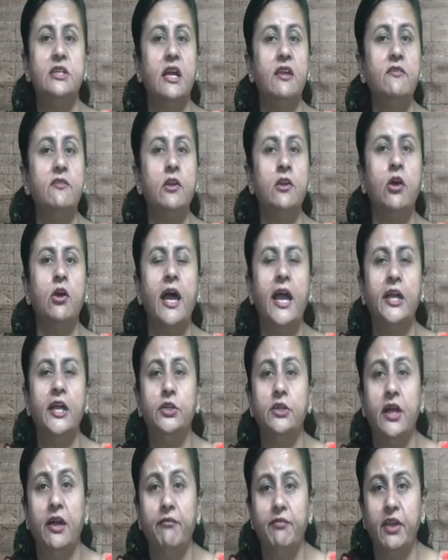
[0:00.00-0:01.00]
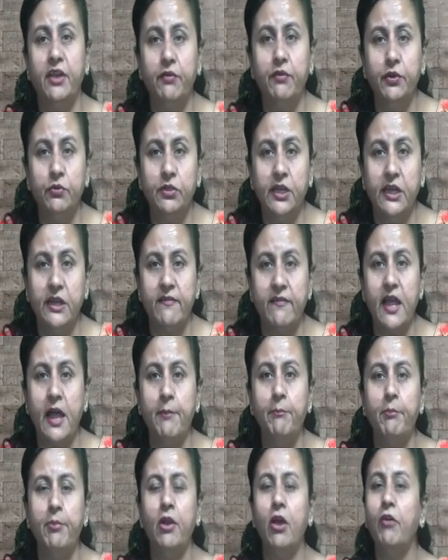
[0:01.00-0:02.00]
Just now I have given you the
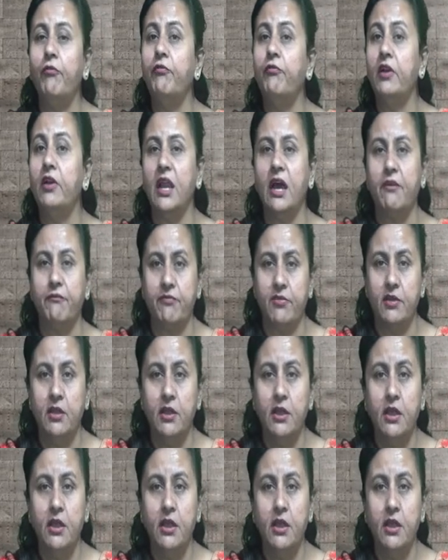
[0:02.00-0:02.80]
example of gloves.